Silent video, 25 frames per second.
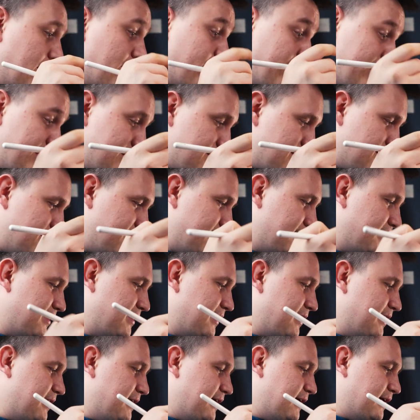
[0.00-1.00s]
eraser,
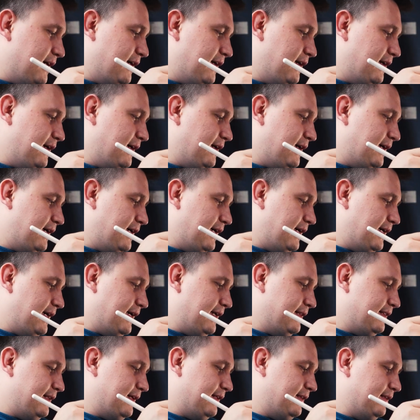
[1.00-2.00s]

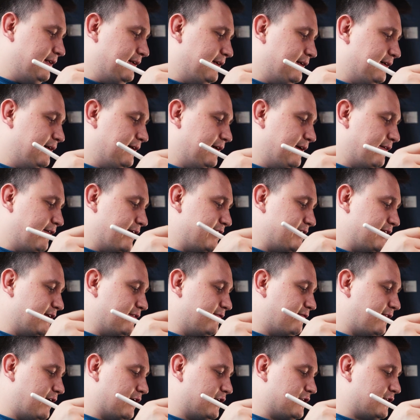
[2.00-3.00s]
and then the erasing
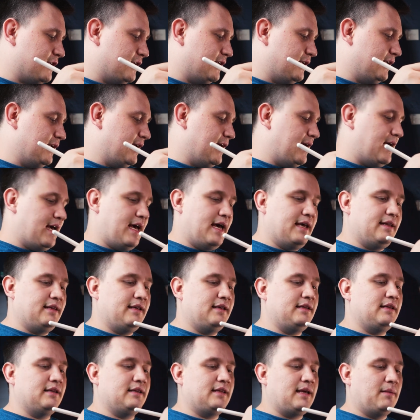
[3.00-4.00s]
function, and
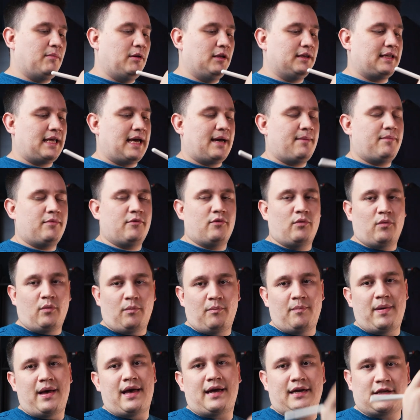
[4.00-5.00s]
then the double tap
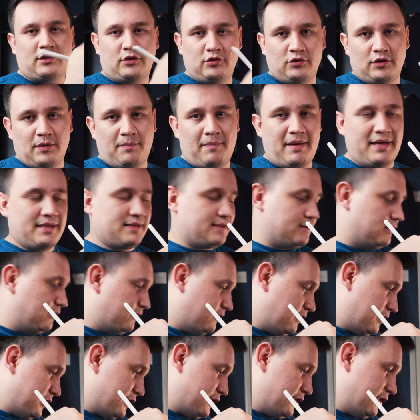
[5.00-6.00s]
back to the pencil
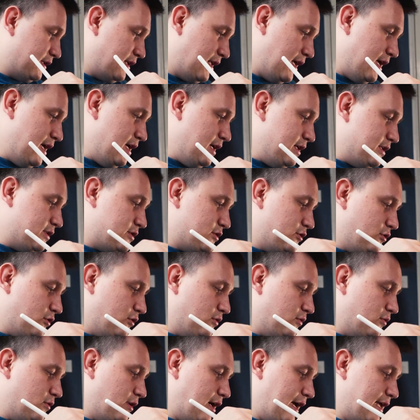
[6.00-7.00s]
function.
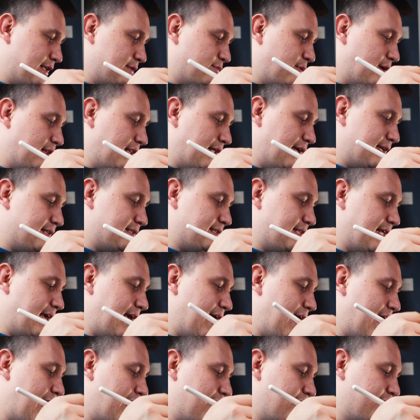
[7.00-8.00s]
So as well as they
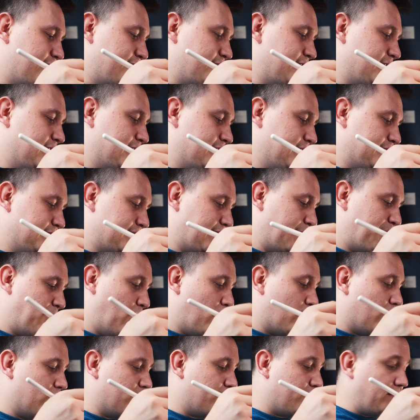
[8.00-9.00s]
have the
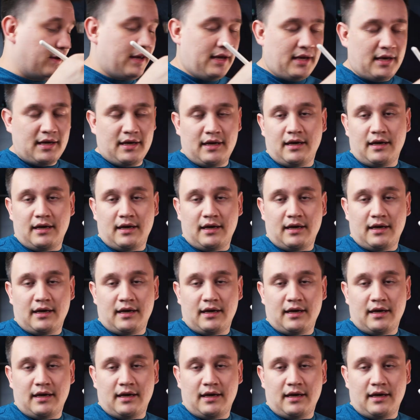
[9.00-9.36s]
typography